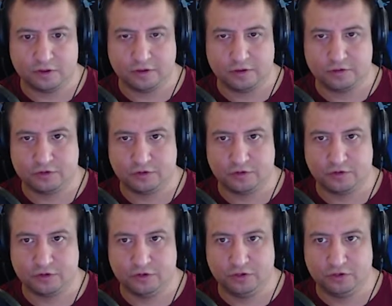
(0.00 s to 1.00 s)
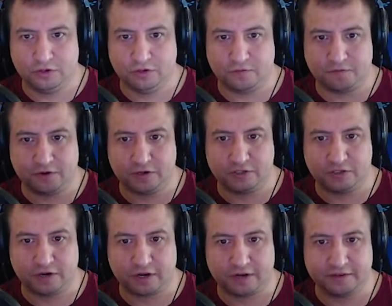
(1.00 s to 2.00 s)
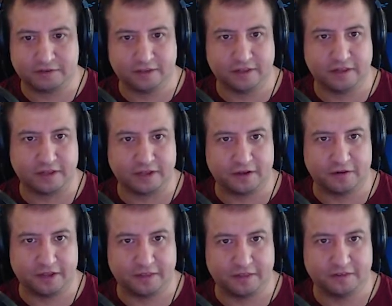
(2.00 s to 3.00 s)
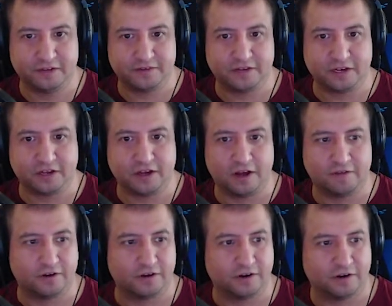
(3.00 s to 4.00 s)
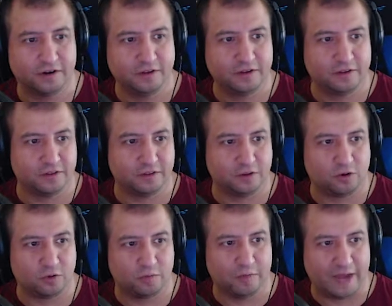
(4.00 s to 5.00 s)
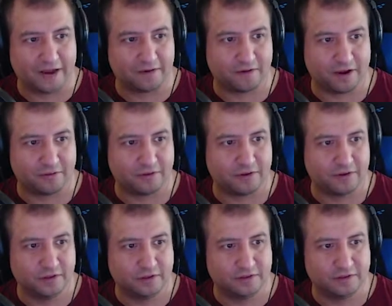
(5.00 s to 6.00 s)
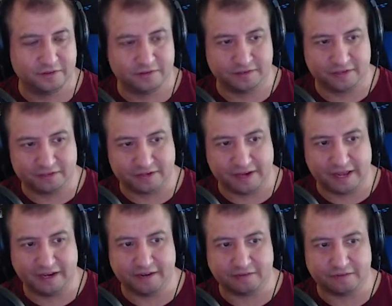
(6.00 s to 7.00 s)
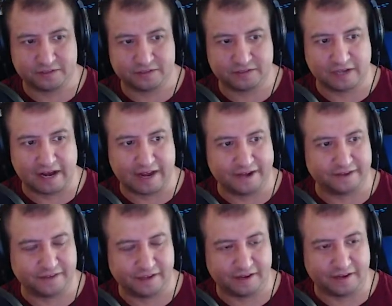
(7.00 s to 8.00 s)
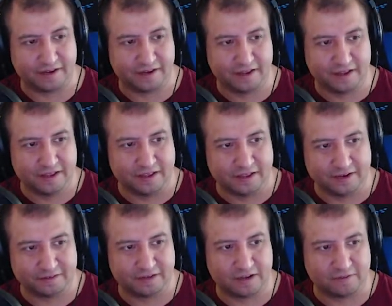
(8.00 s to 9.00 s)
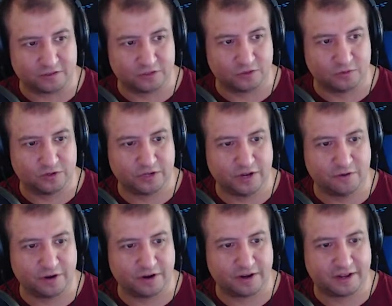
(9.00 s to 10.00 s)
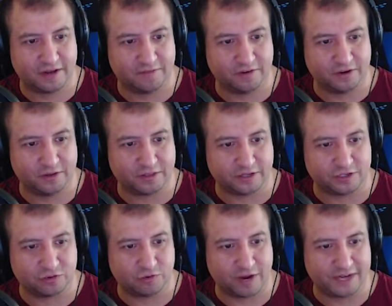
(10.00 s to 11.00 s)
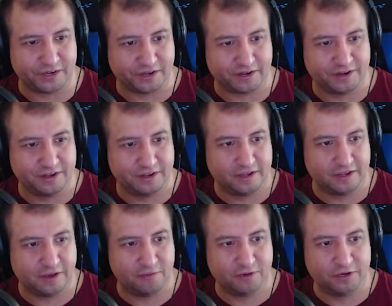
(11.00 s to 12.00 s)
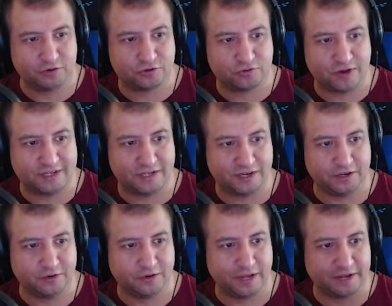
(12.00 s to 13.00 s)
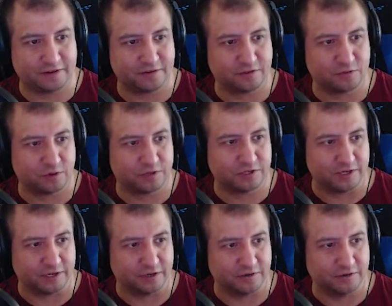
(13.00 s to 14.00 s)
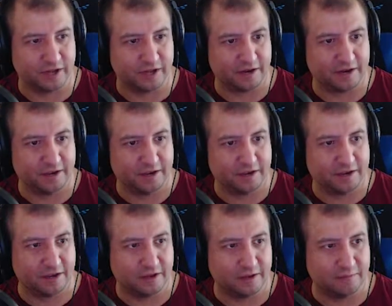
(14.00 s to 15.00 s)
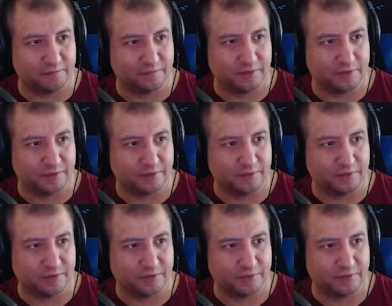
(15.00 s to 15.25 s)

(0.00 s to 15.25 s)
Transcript: So first you're going to see like, okay, this doesn't cover the whole background. This is its native size, and it doesn't cover. So in order to cover it, you have to stretch it. And when you stretch it, you get distortion. You get blurriness.